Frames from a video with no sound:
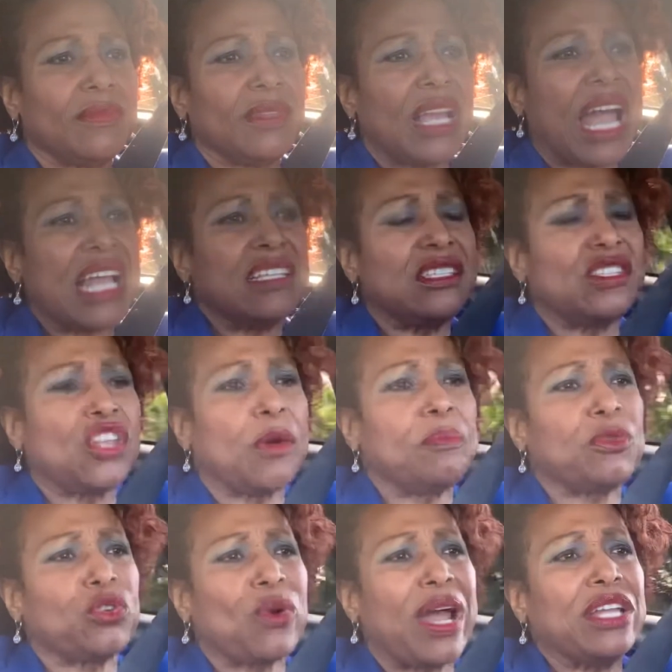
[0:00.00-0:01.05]
and stop
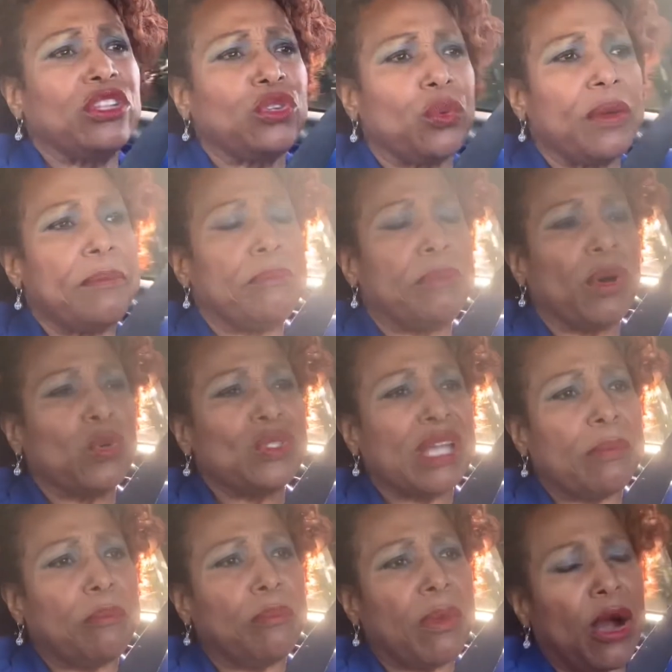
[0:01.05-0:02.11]
trying to impose
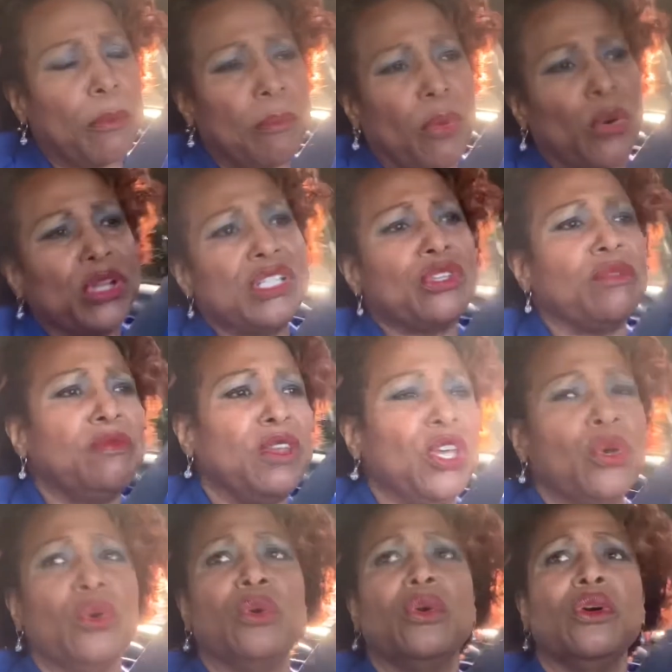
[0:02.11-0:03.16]
our points of
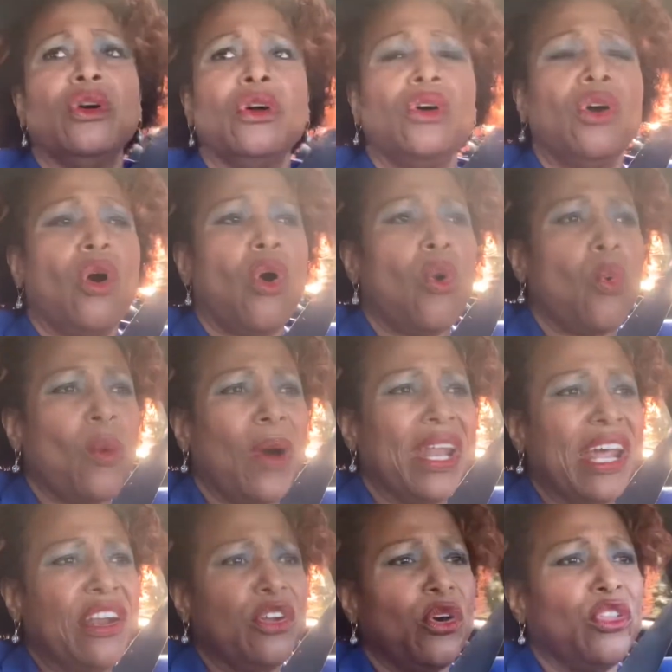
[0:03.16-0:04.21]
view on one
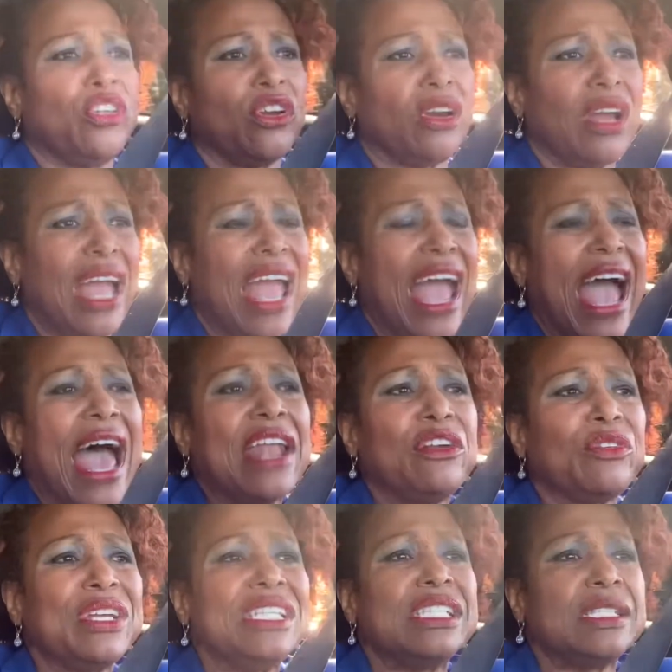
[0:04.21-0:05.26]
another,
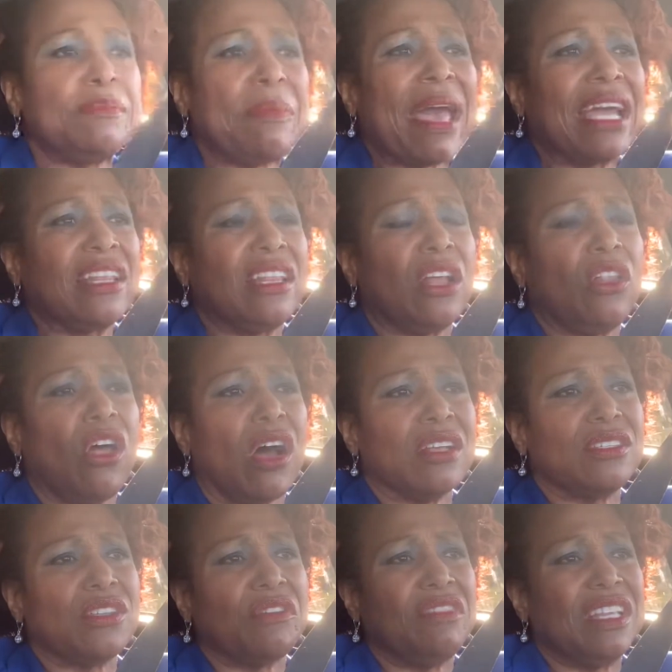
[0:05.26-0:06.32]
and respect the
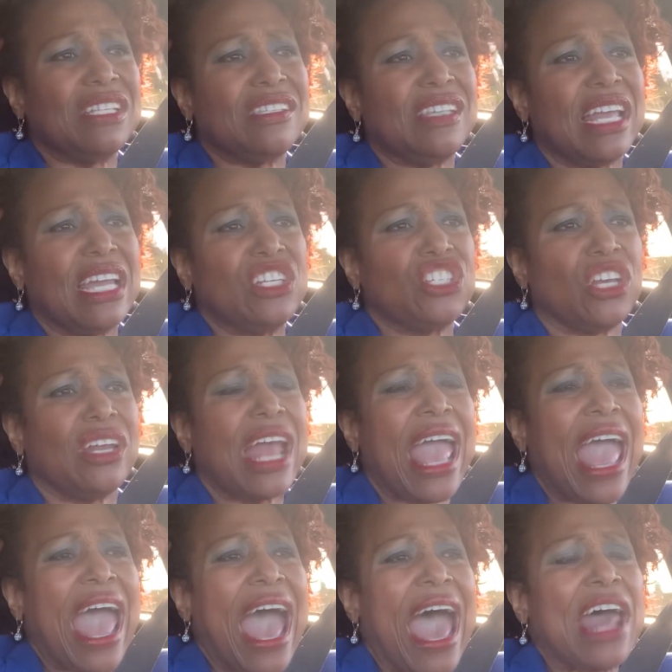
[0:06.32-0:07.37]
laws of this
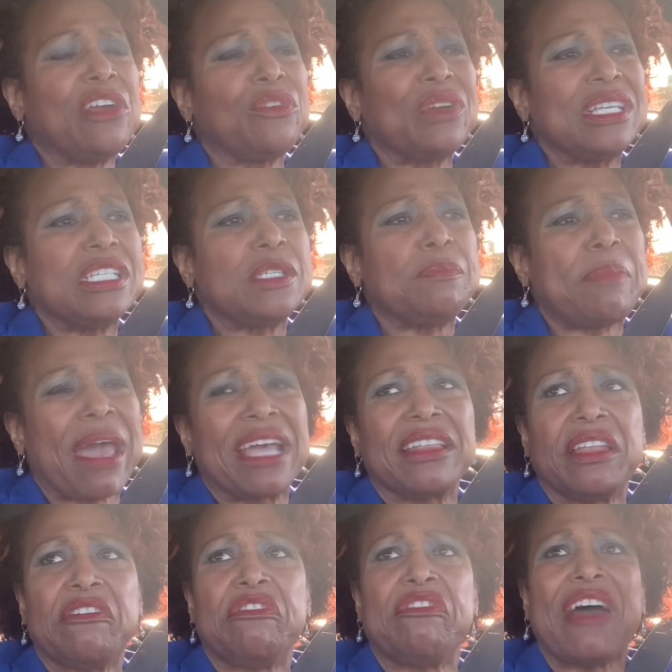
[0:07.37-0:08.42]
nation, and
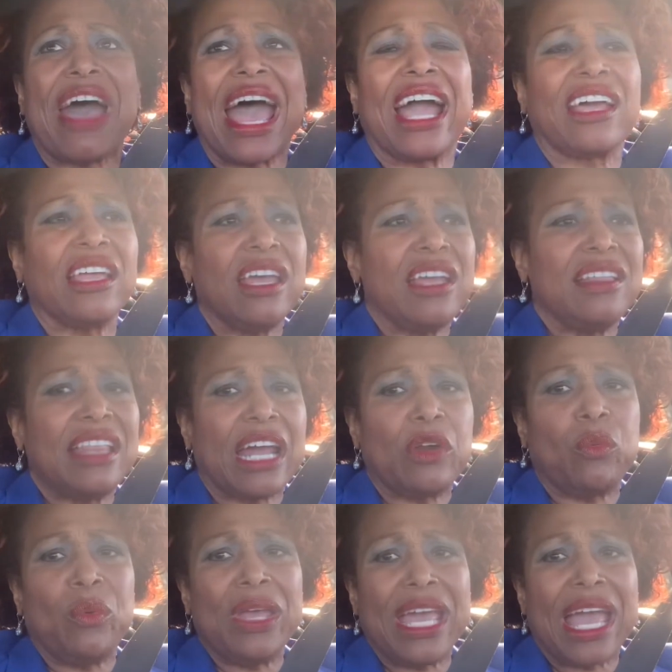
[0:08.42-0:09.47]
respect the fact
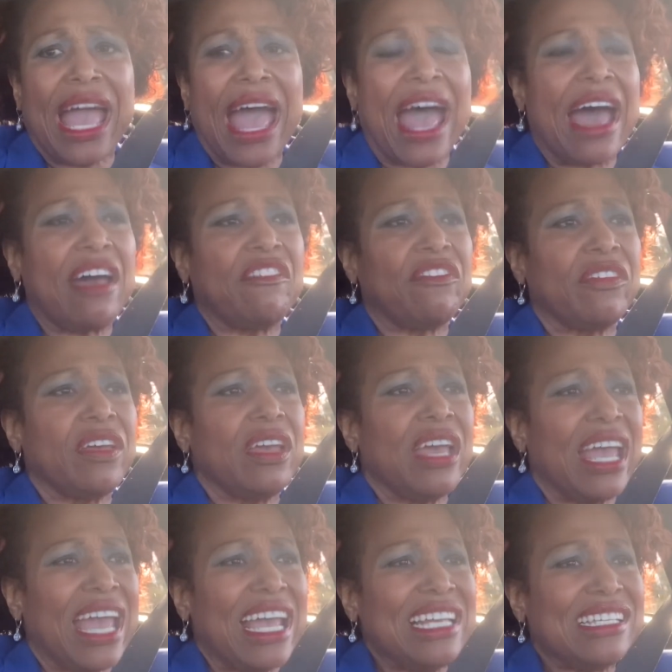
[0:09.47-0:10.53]
that we have
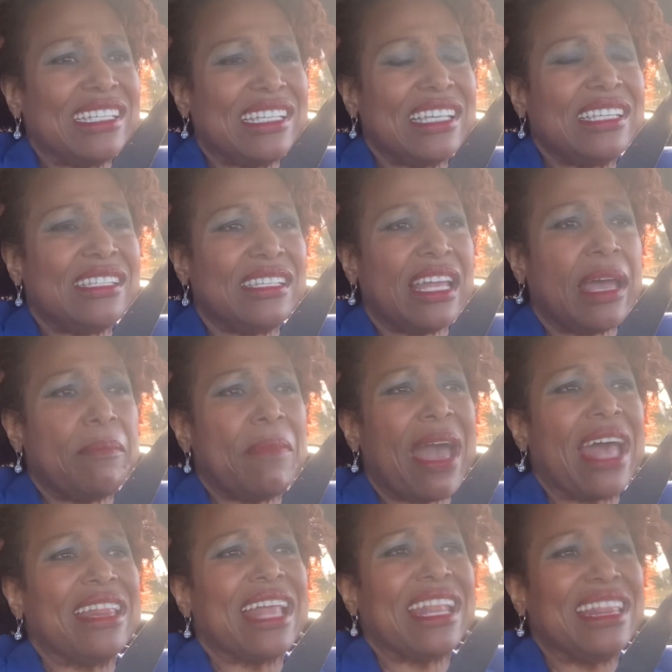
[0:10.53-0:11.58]
a system,
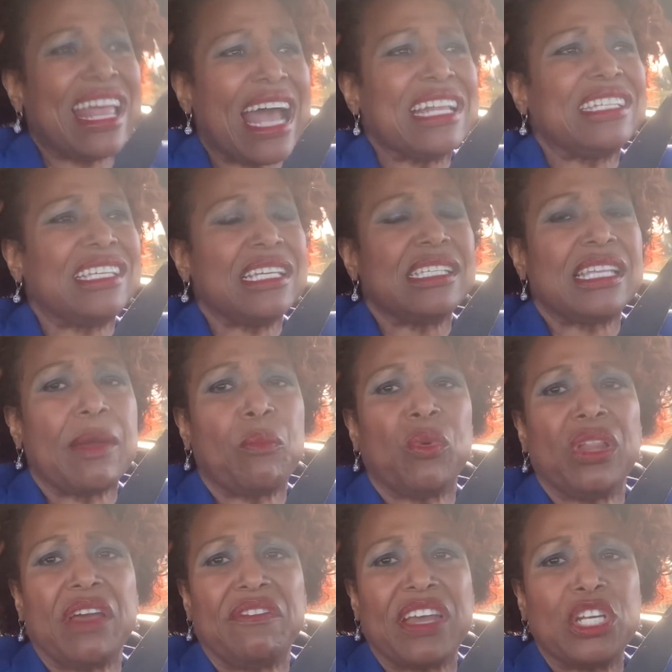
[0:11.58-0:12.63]
and that system
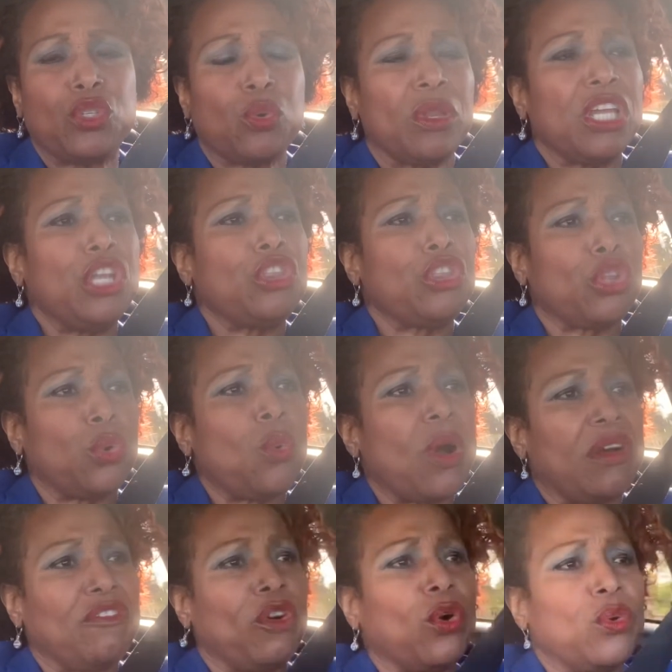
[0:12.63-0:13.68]
will eventually, through
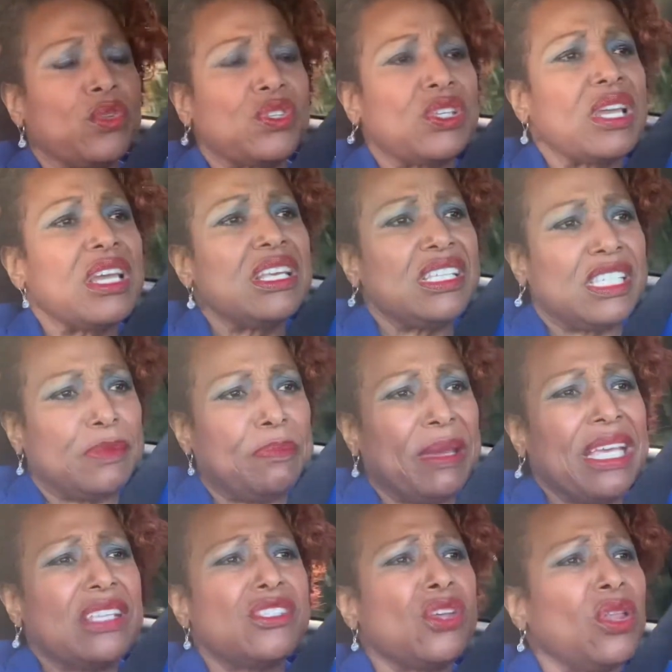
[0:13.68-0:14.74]
our votes,
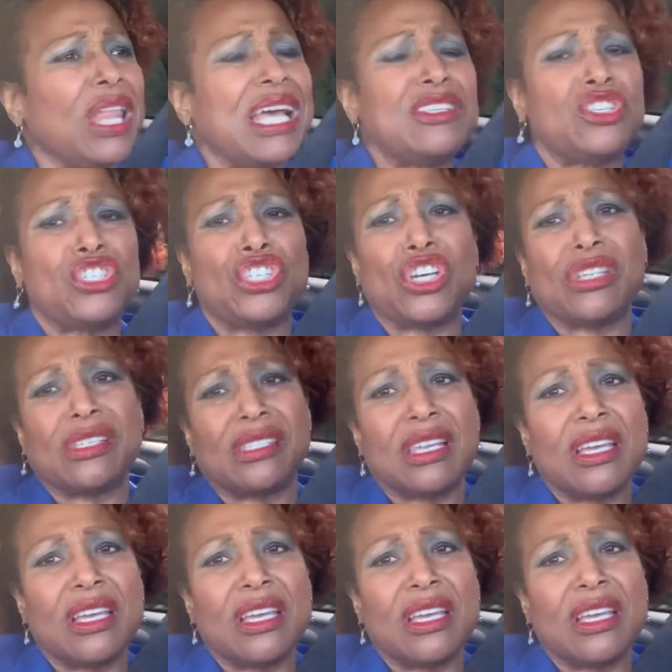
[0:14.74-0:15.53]
speak. So let's just